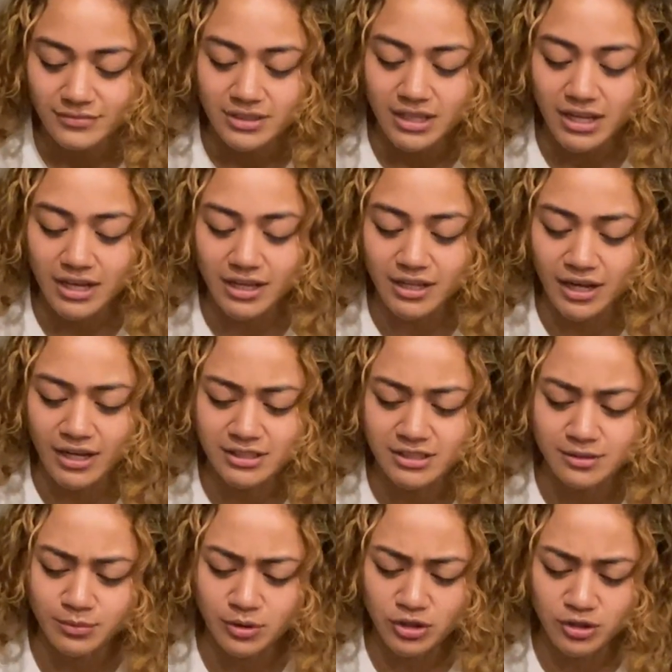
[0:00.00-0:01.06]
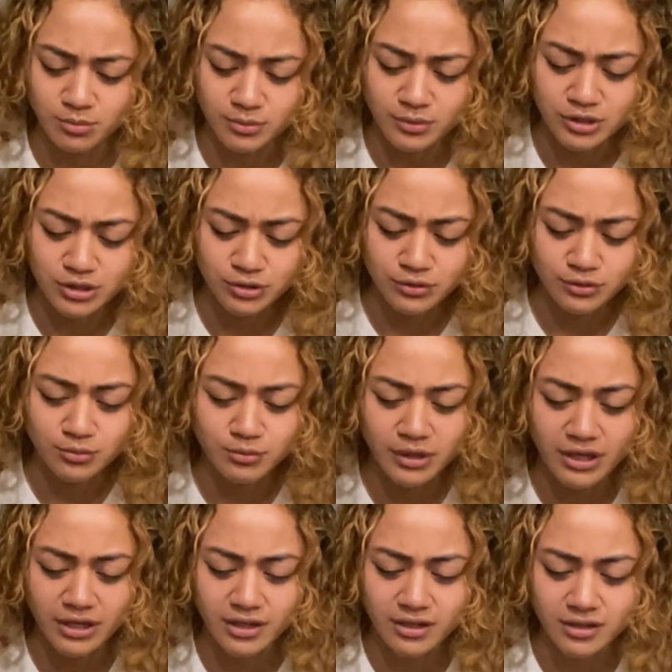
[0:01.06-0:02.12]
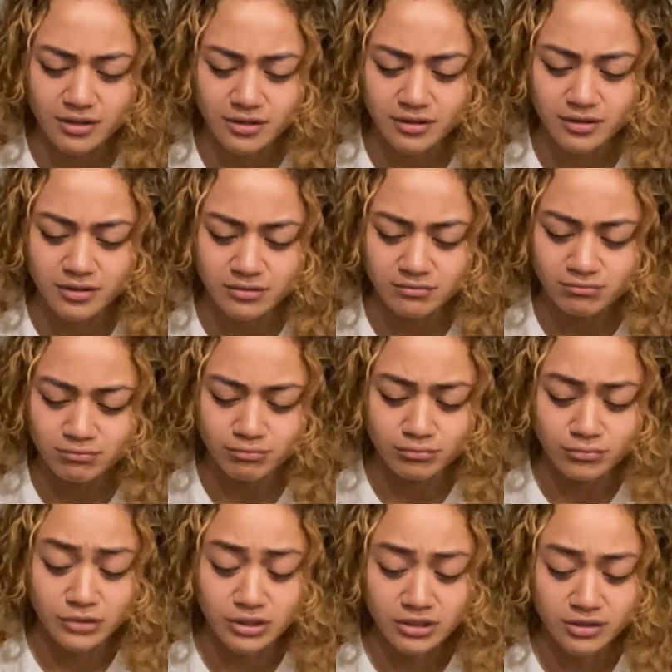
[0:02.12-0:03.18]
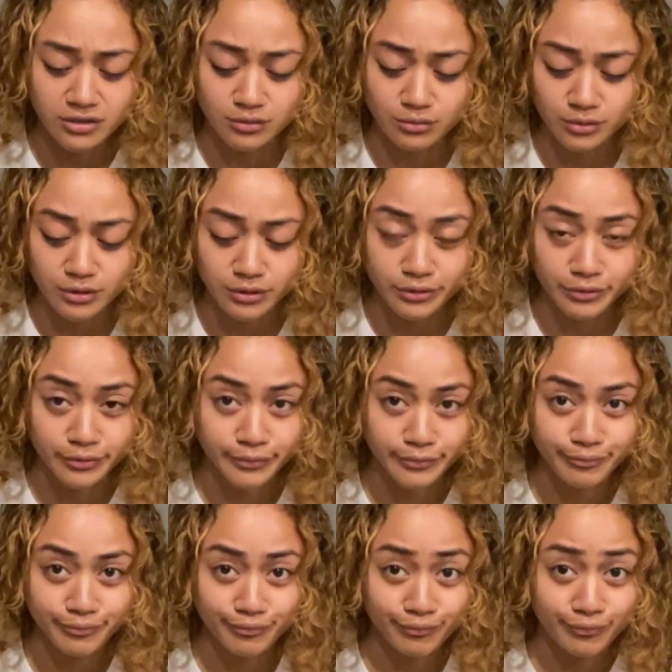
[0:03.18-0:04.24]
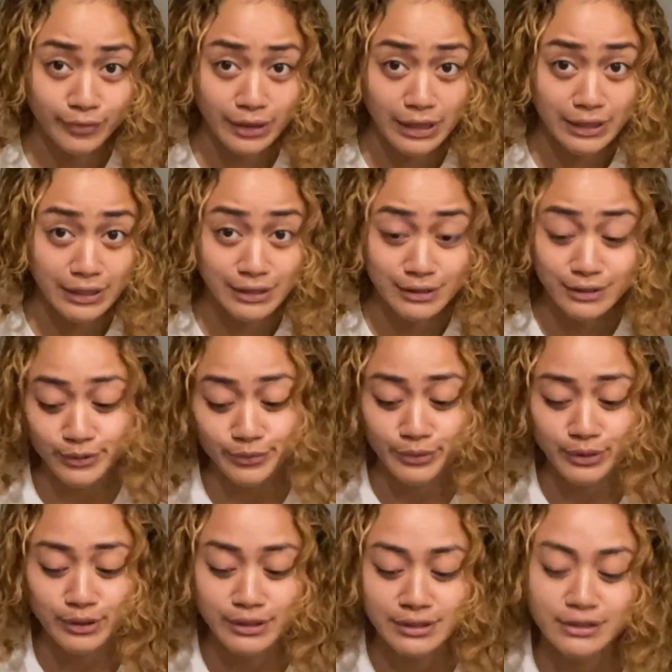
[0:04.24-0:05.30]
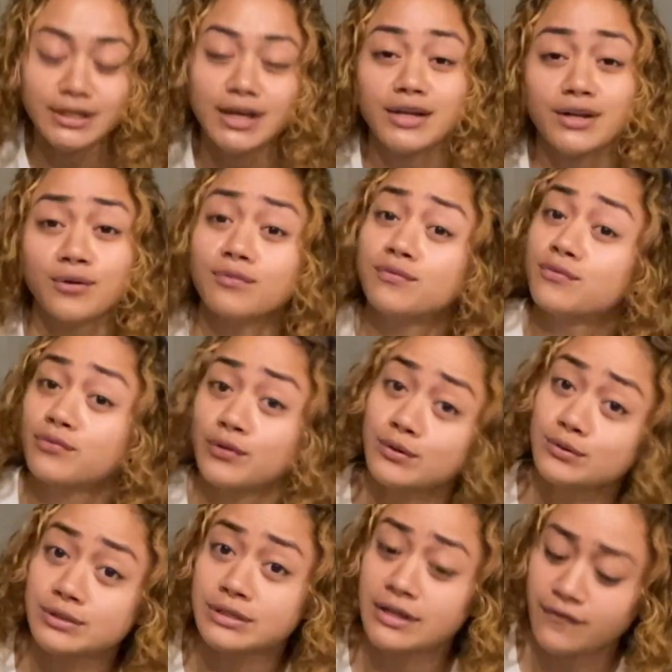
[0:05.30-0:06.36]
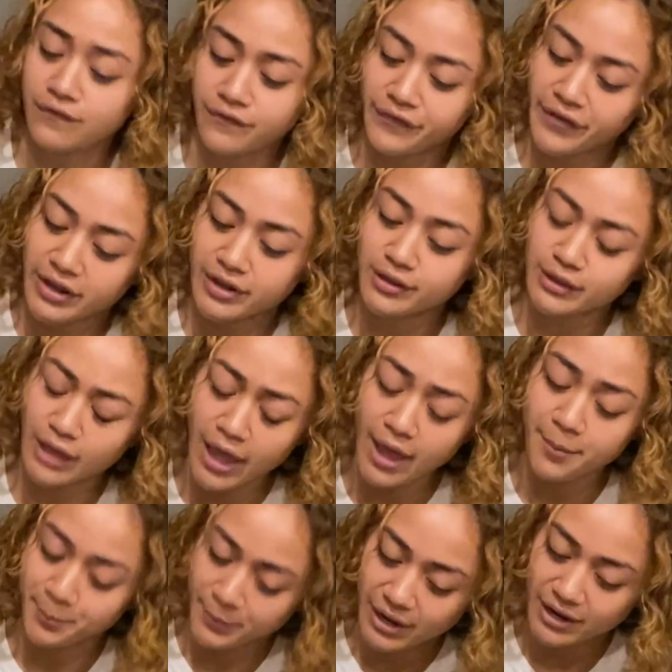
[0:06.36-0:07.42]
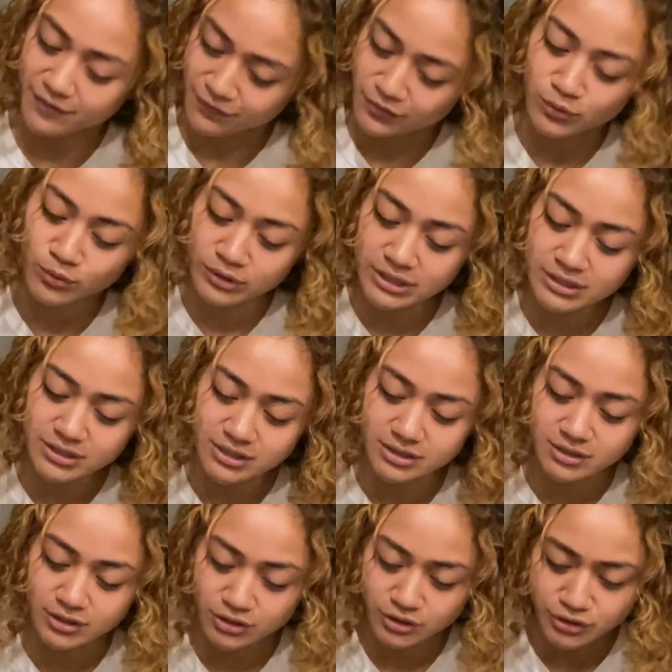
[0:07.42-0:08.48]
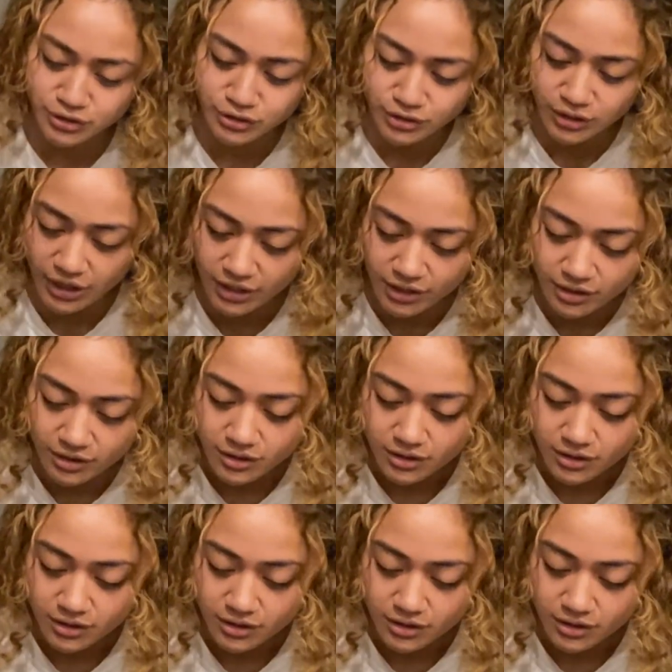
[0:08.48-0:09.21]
Like, I smell the mushroom, like, this is real. This is real. This is not no frozen, fake, lab-made food. This is good, like.